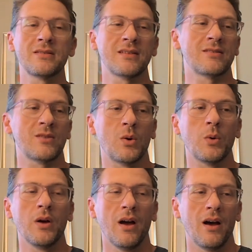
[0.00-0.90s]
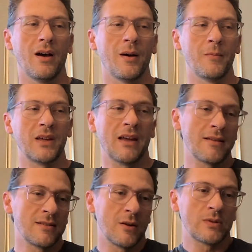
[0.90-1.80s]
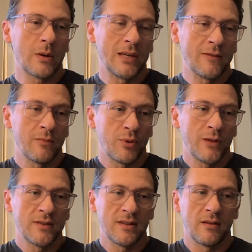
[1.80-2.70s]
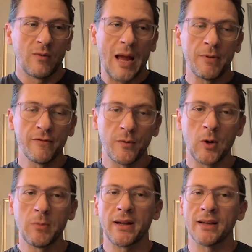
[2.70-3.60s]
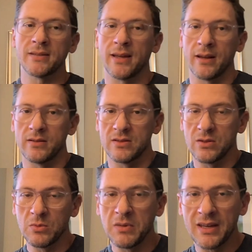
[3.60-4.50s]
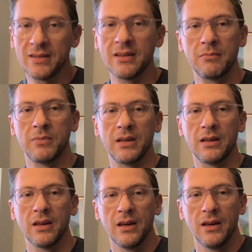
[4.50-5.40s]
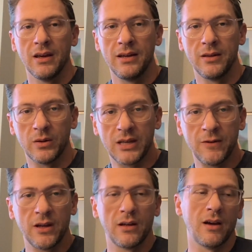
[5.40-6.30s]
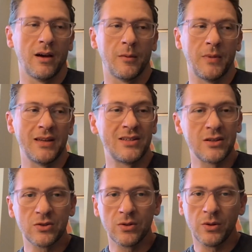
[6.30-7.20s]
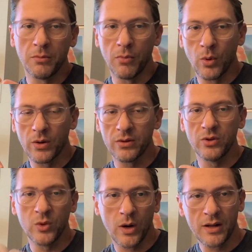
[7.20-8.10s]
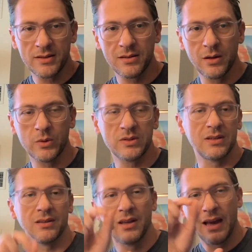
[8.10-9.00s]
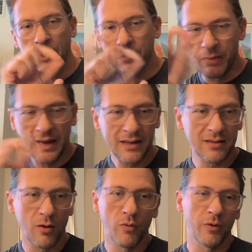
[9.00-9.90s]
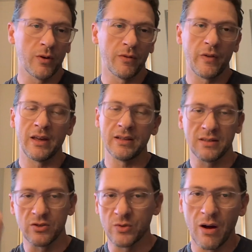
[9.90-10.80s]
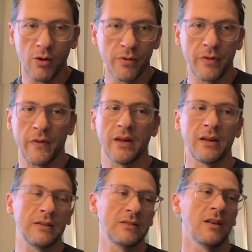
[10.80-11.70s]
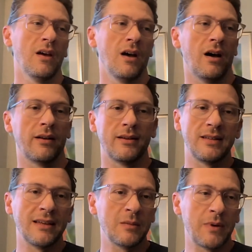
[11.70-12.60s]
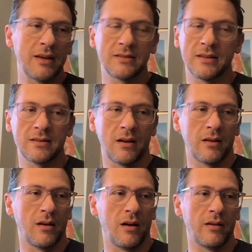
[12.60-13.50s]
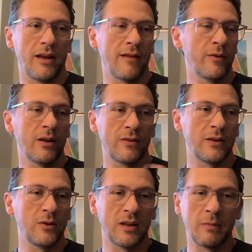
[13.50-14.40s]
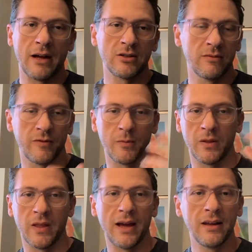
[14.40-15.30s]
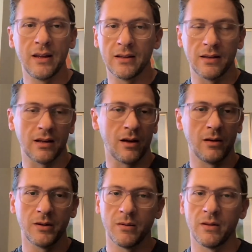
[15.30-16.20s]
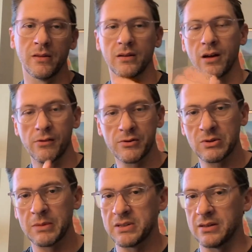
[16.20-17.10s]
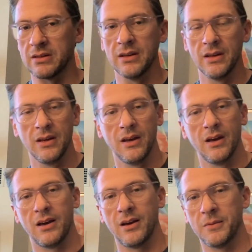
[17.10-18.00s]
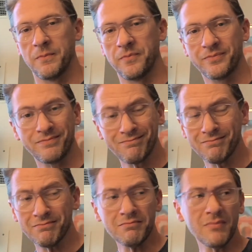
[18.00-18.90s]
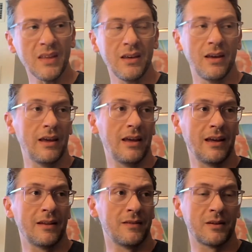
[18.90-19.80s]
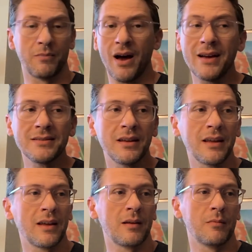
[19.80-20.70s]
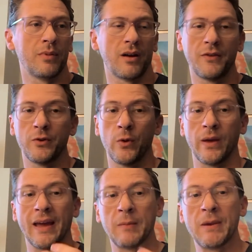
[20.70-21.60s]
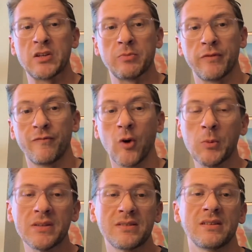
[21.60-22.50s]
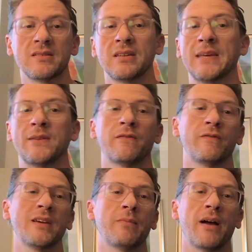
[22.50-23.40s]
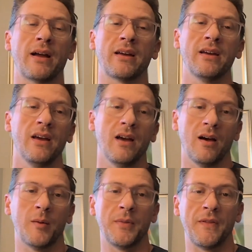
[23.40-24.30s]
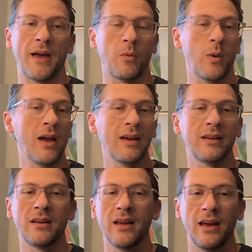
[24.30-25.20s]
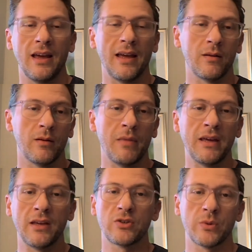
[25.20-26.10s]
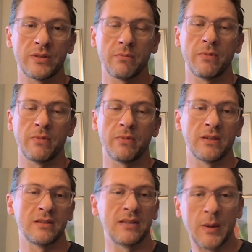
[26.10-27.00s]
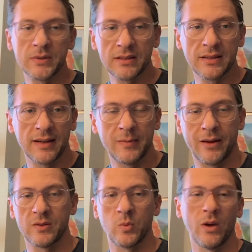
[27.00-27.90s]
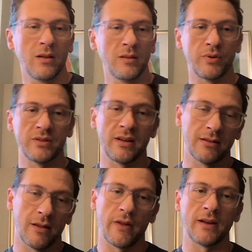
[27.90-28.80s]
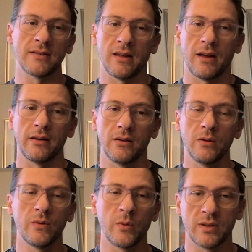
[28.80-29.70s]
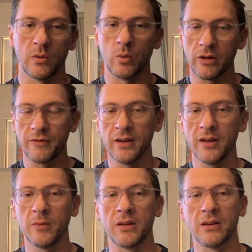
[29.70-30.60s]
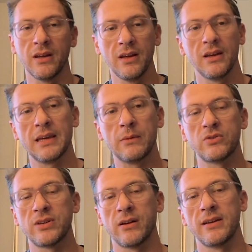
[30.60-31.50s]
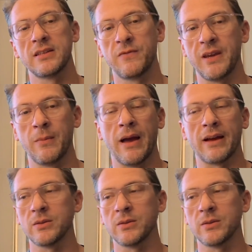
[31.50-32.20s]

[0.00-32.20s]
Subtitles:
And so the kinds of notes I would give in previs in a rapid form, I got to kind of zoom in and be, giving additional, more nuanced notes. And I would paint over things and draw over things on a daily basis on everything you can imagine, from the lighting and the color script um, and the compositing, but also the animation performances, and getting feedback in that way, and making sure it was something that Dan was excited about as well, and presenting the things that I knew that was going to work for him, and he would share his feedback.